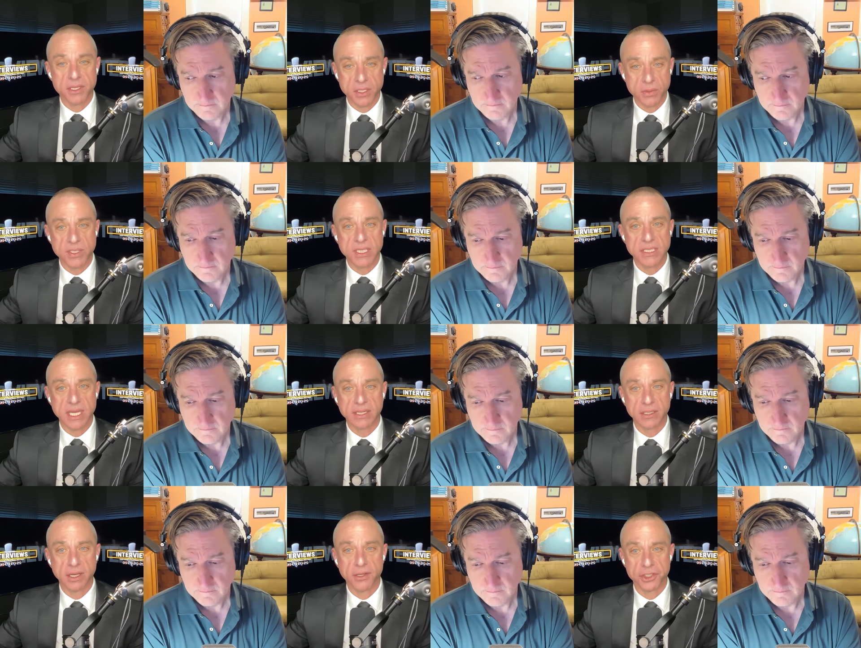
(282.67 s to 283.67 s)
Speaker 1: using
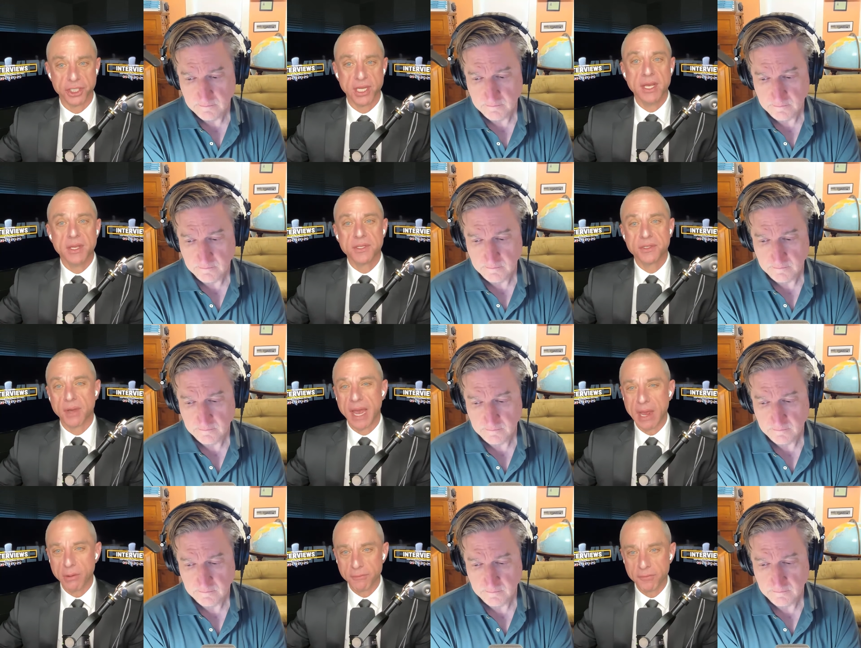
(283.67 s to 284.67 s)
technology. So,
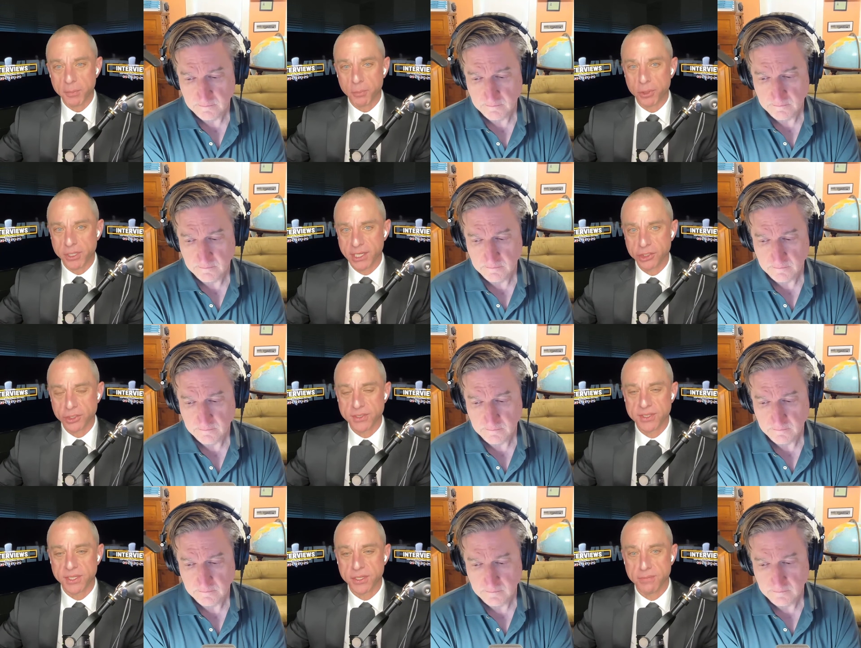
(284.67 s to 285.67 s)
how have the
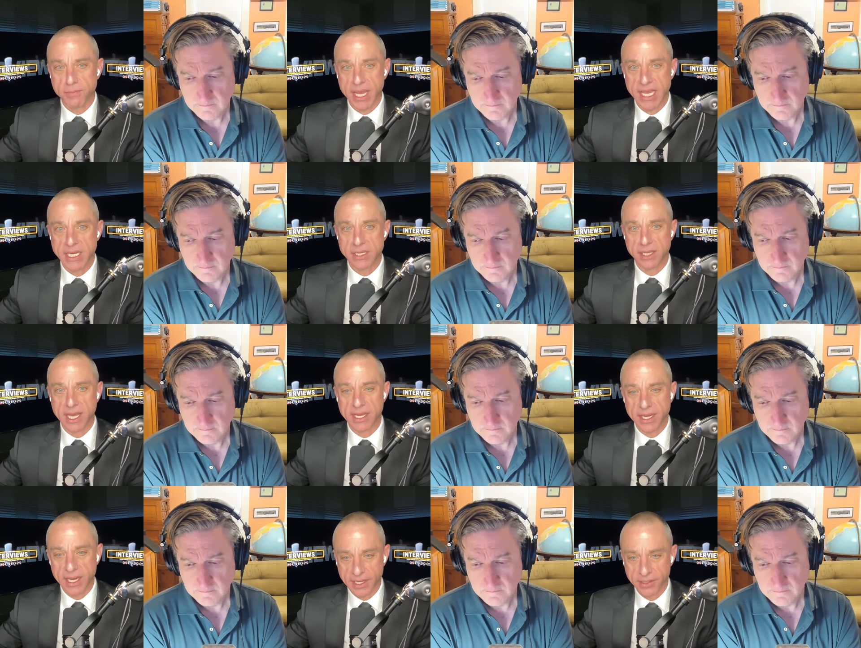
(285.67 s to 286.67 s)
predictions that you made in
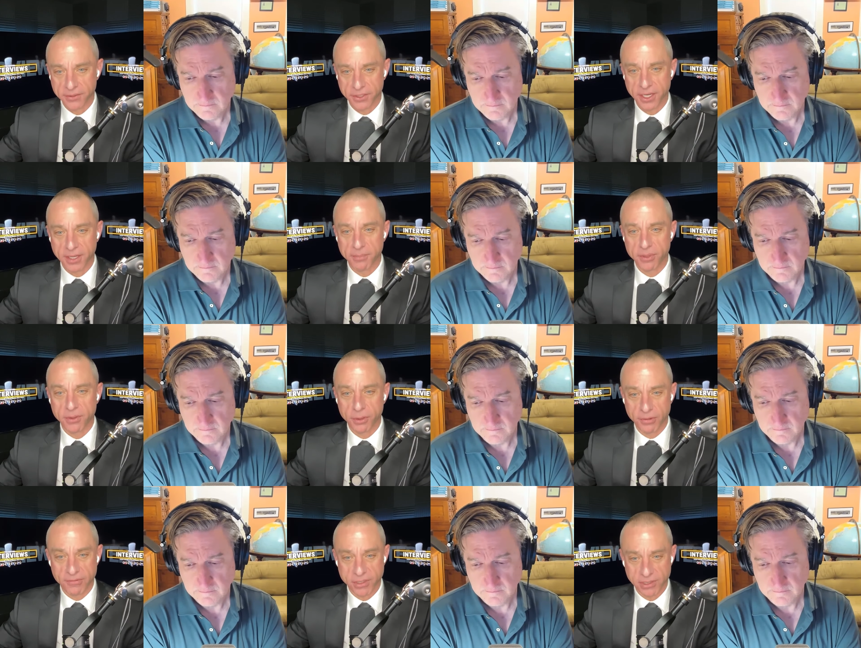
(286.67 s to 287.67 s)
that held up
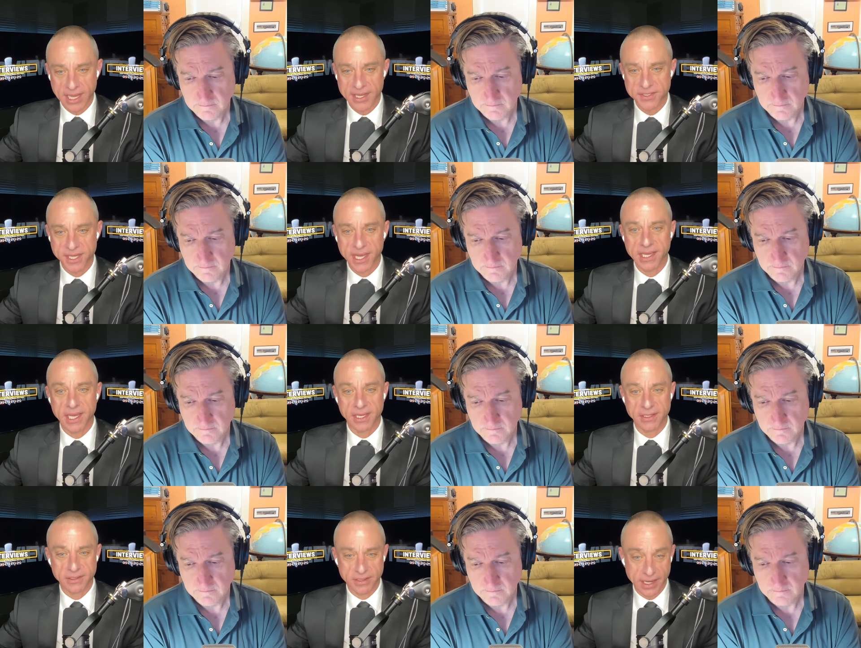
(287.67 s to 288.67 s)
over the last
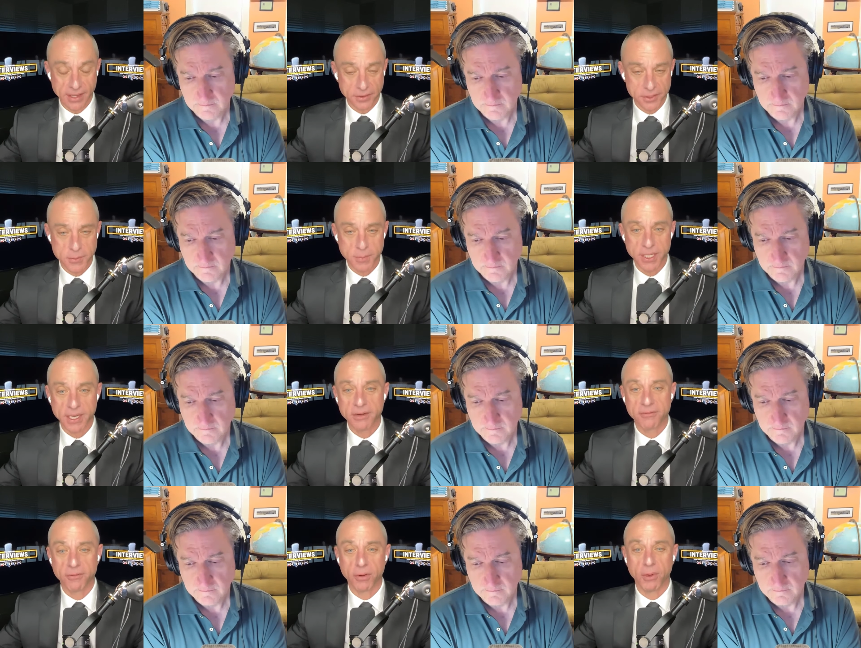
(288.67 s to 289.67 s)
decade now that it's been
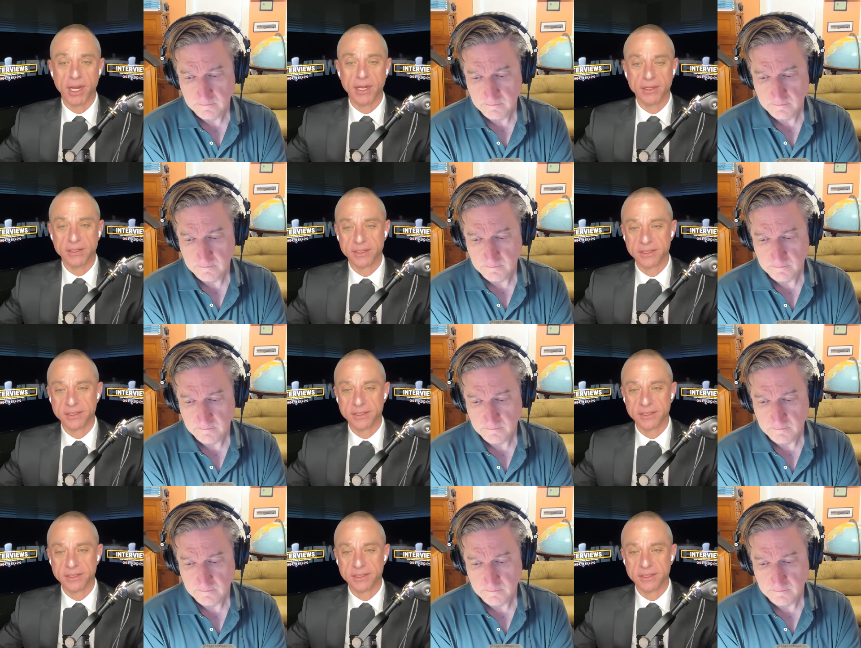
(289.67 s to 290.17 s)
out for a while?